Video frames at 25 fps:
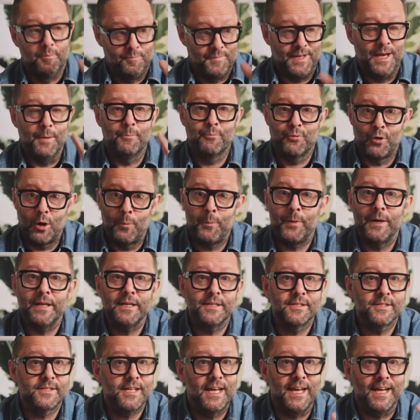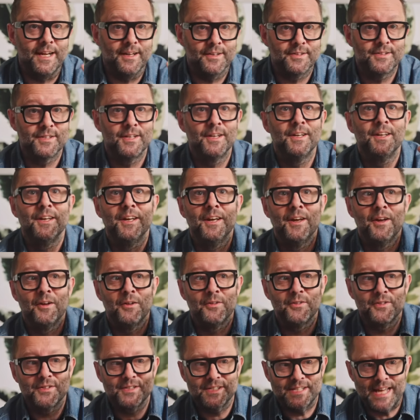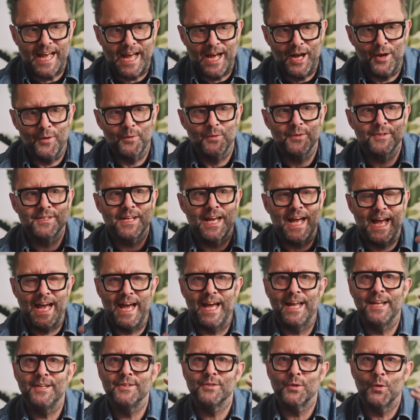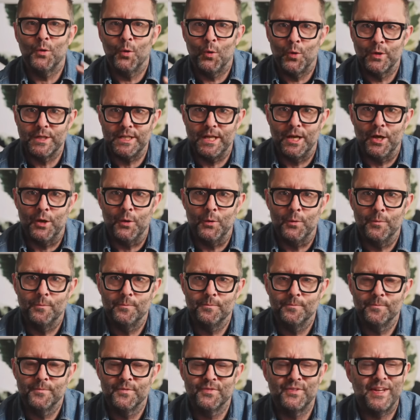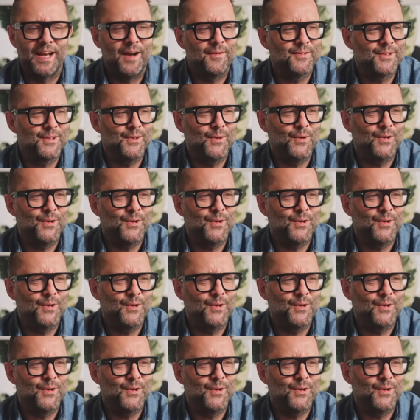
yeah, properly synced sound and audio. Sound and